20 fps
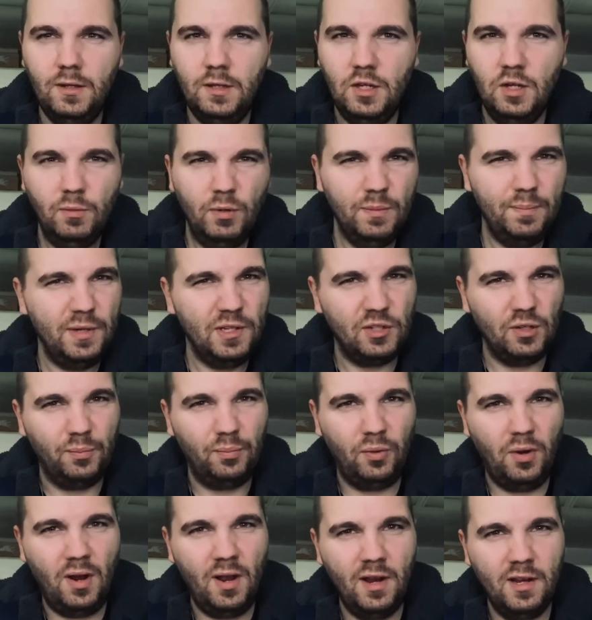You would be
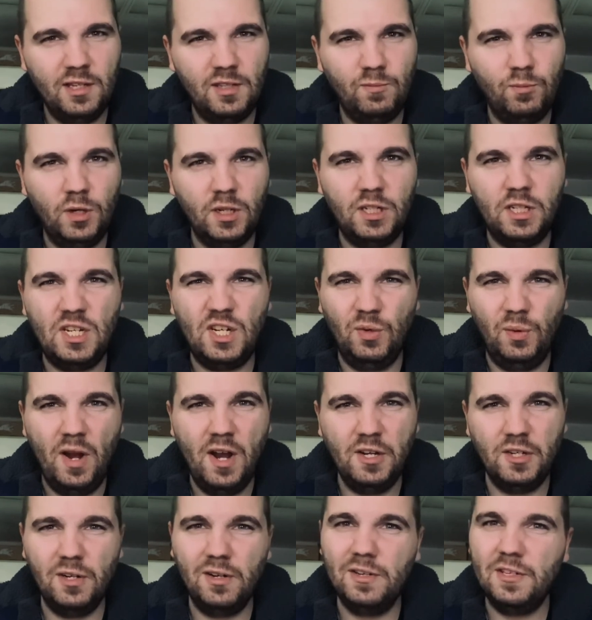surprised what
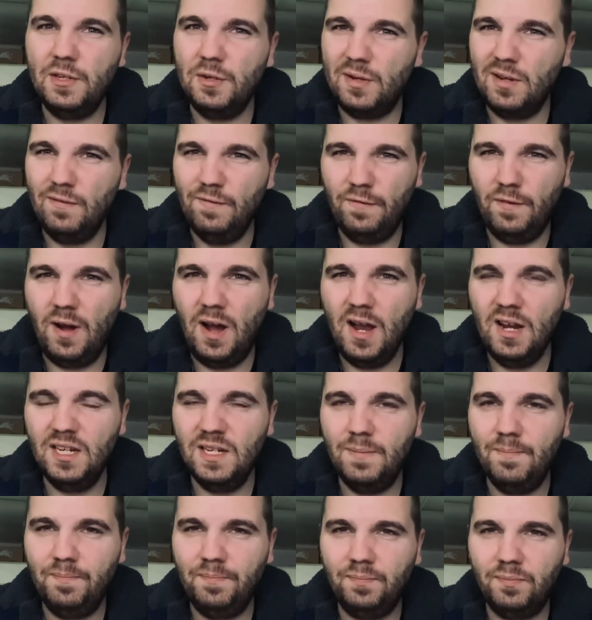treasures you can
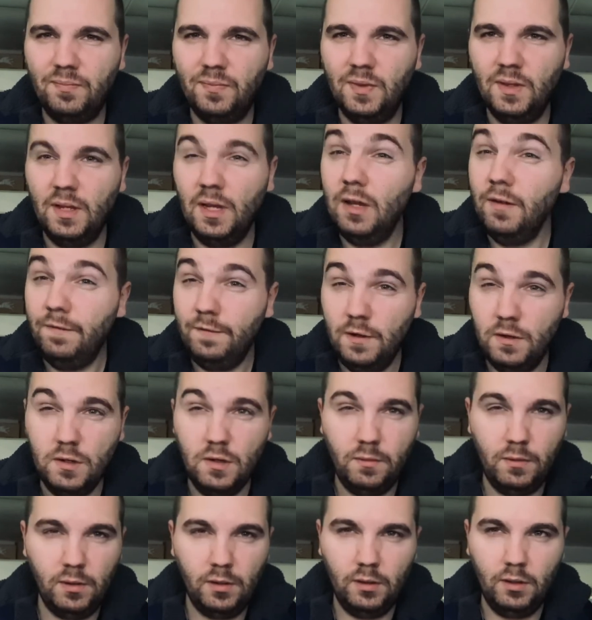find, if you
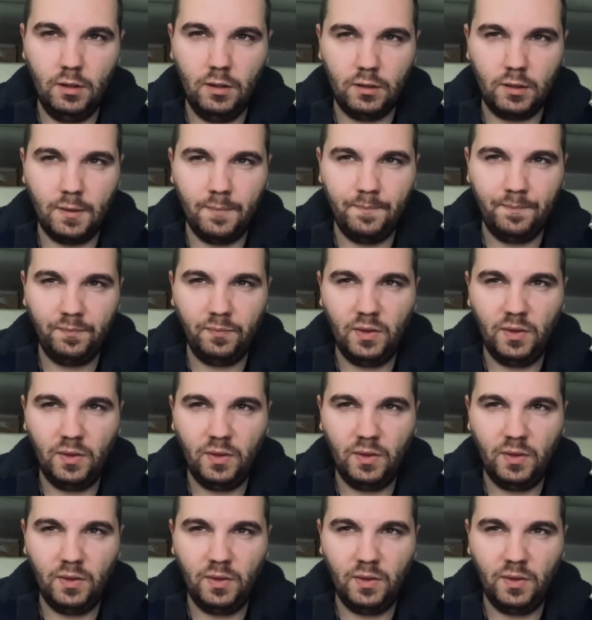know where to look.